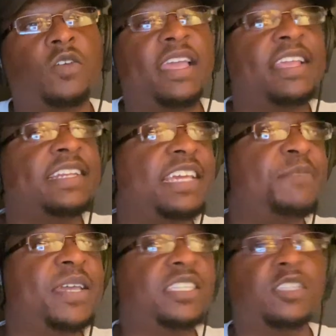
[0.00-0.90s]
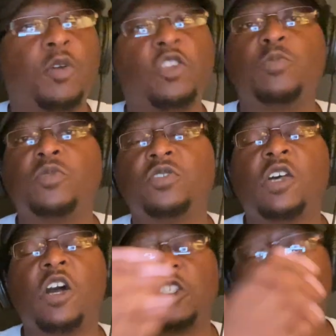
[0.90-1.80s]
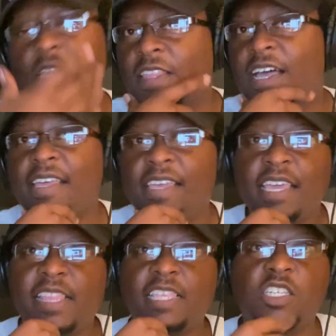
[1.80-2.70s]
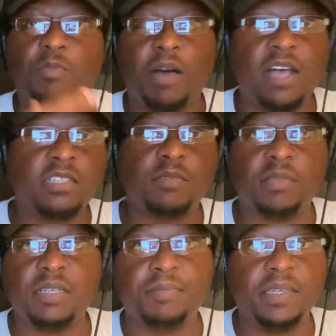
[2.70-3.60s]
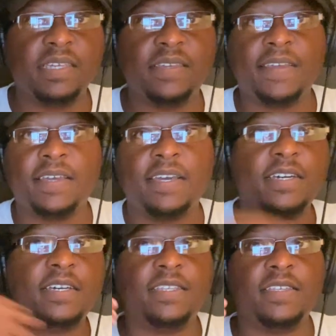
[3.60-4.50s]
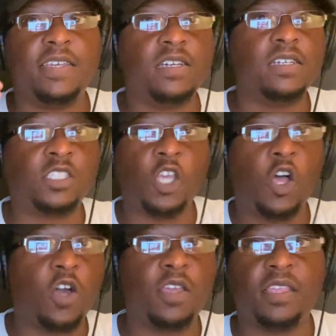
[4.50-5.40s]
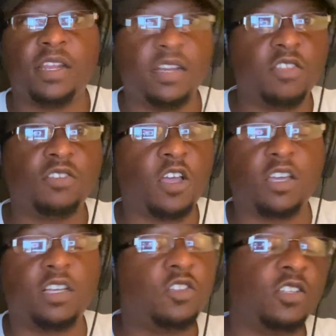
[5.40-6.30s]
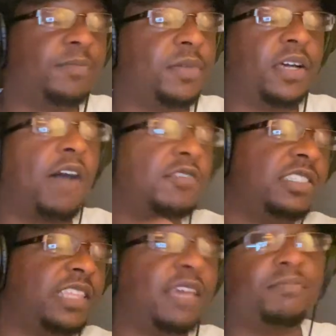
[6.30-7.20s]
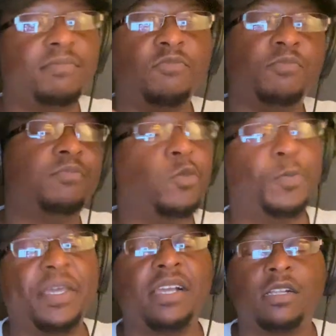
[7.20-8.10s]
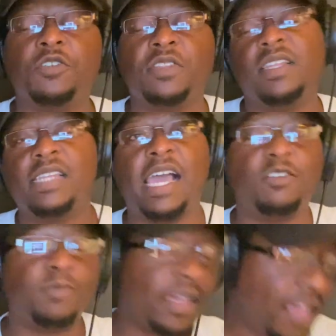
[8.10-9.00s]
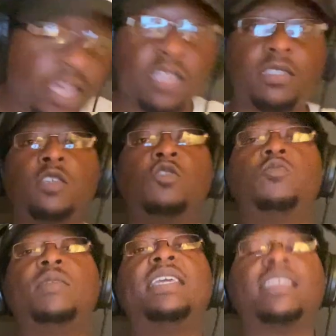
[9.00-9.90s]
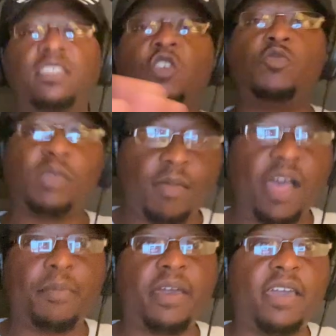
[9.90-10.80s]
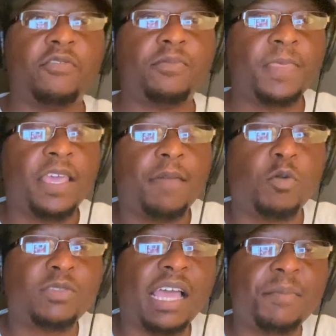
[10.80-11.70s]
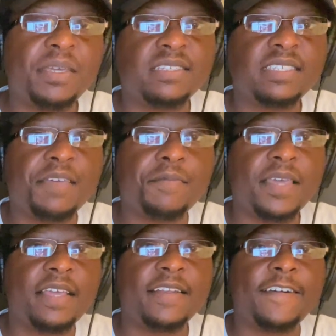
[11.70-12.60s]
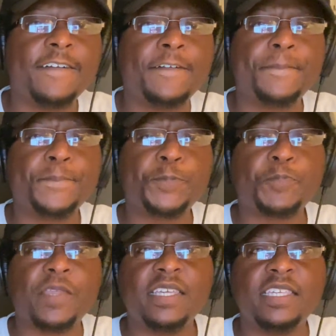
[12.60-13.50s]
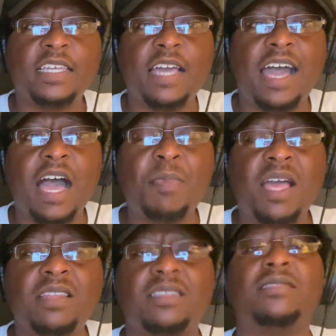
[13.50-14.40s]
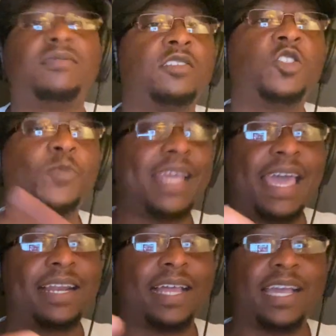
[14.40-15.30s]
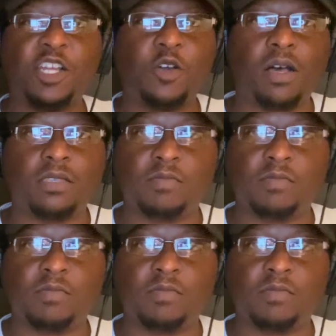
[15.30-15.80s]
and he did mention multiple songs. So I thought this could possibly be a song and then another song included. But obviously that would be included in the title. That, excuse me, excuse me, my bad. But with that being said, man, um, I'm not assuming I act like I know all this